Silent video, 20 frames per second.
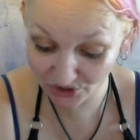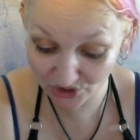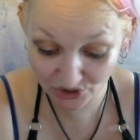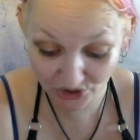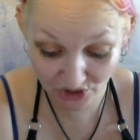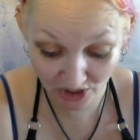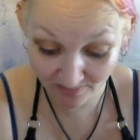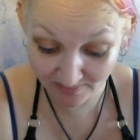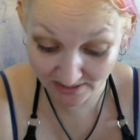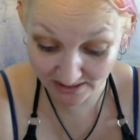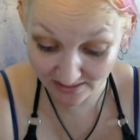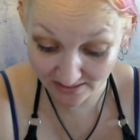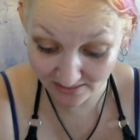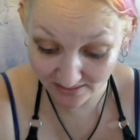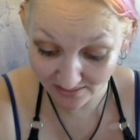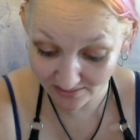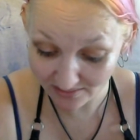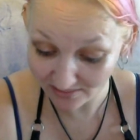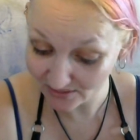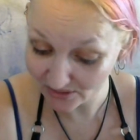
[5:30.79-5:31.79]
Jimmy
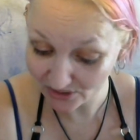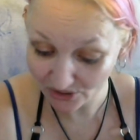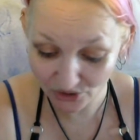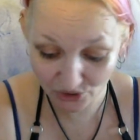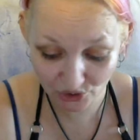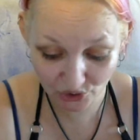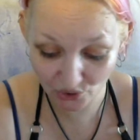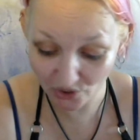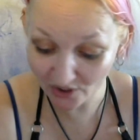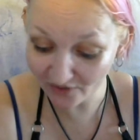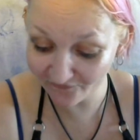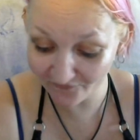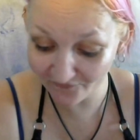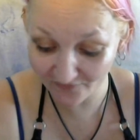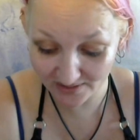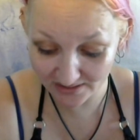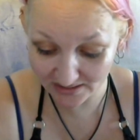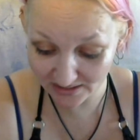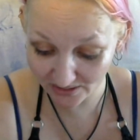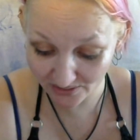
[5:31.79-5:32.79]

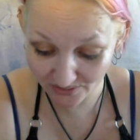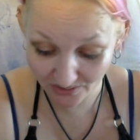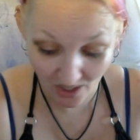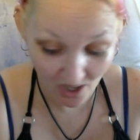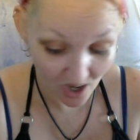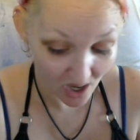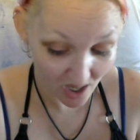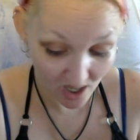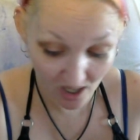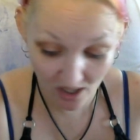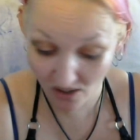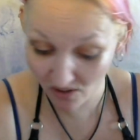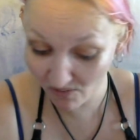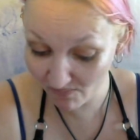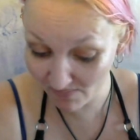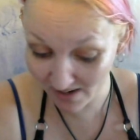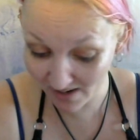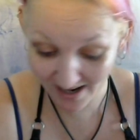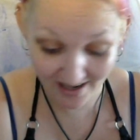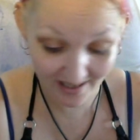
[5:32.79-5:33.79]
joyfully yelled, Oh
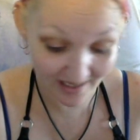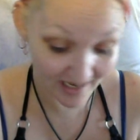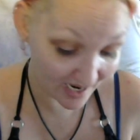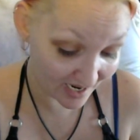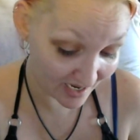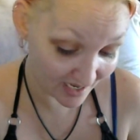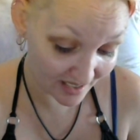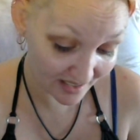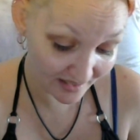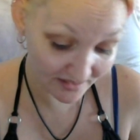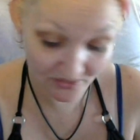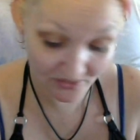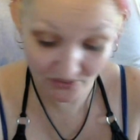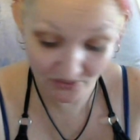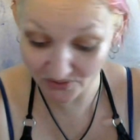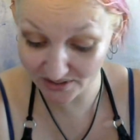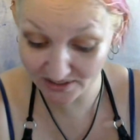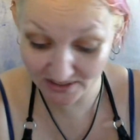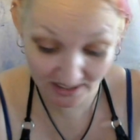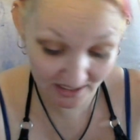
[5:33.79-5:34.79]
my God,
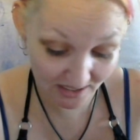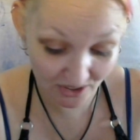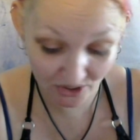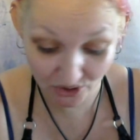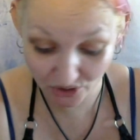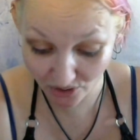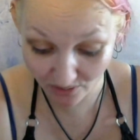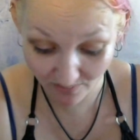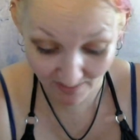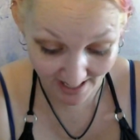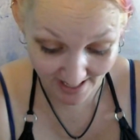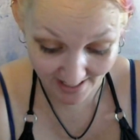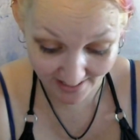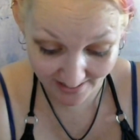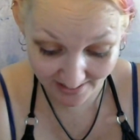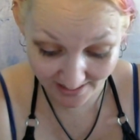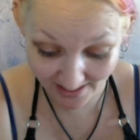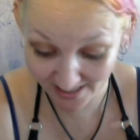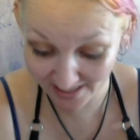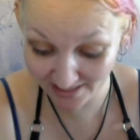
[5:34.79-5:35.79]
Christina, you're back.
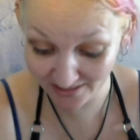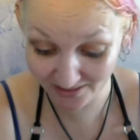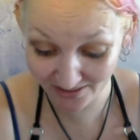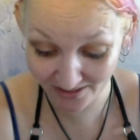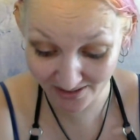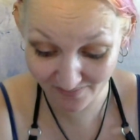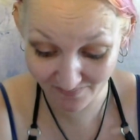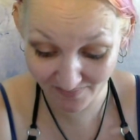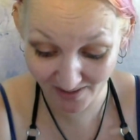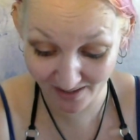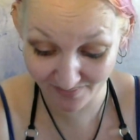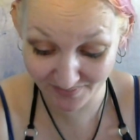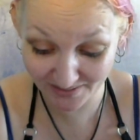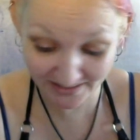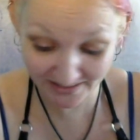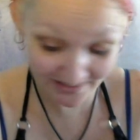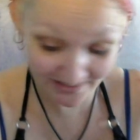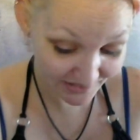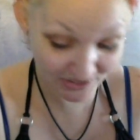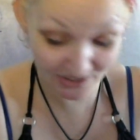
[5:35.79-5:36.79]
And look,
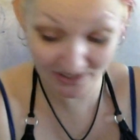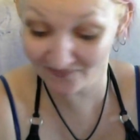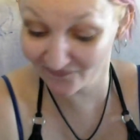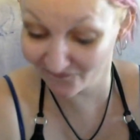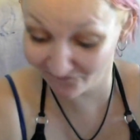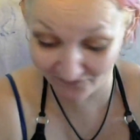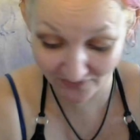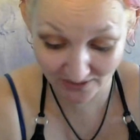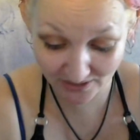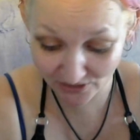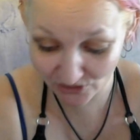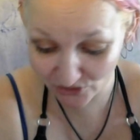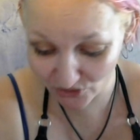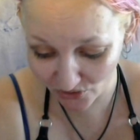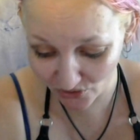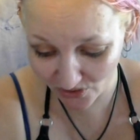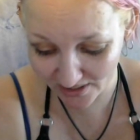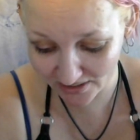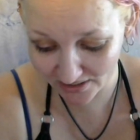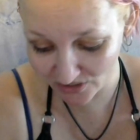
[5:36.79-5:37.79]
Bobby, she's feeding
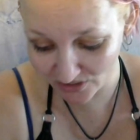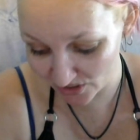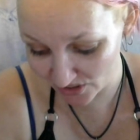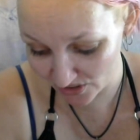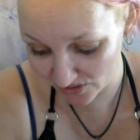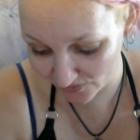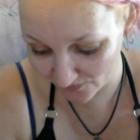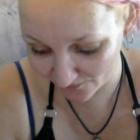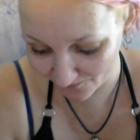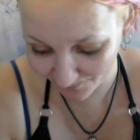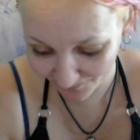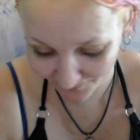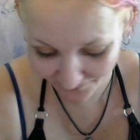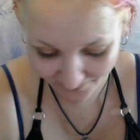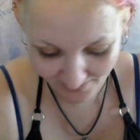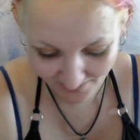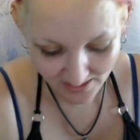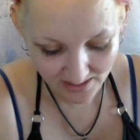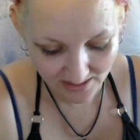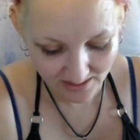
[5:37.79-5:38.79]
Joy too.
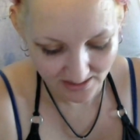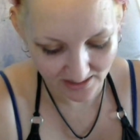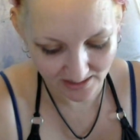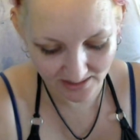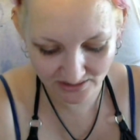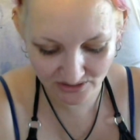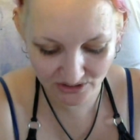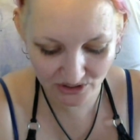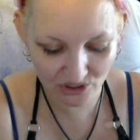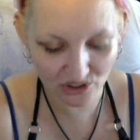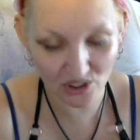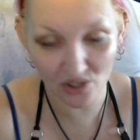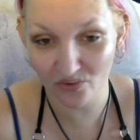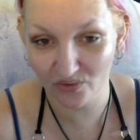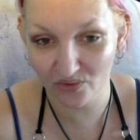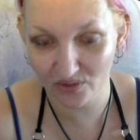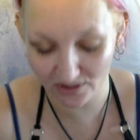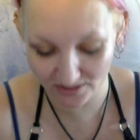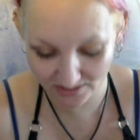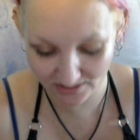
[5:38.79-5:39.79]
It's so
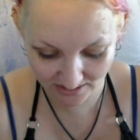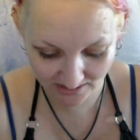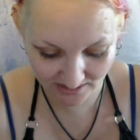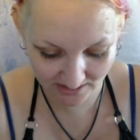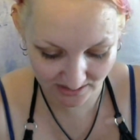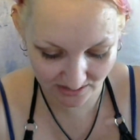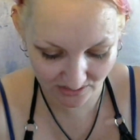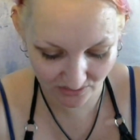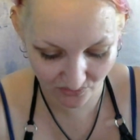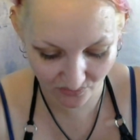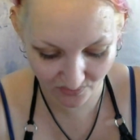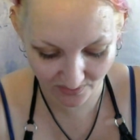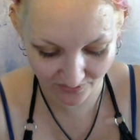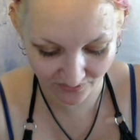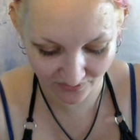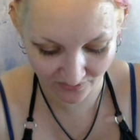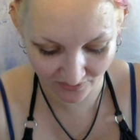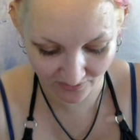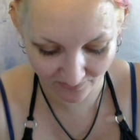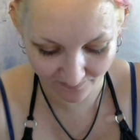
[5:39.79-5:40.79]
good to see you
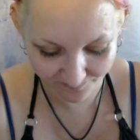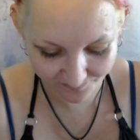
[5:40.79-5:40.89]
with her.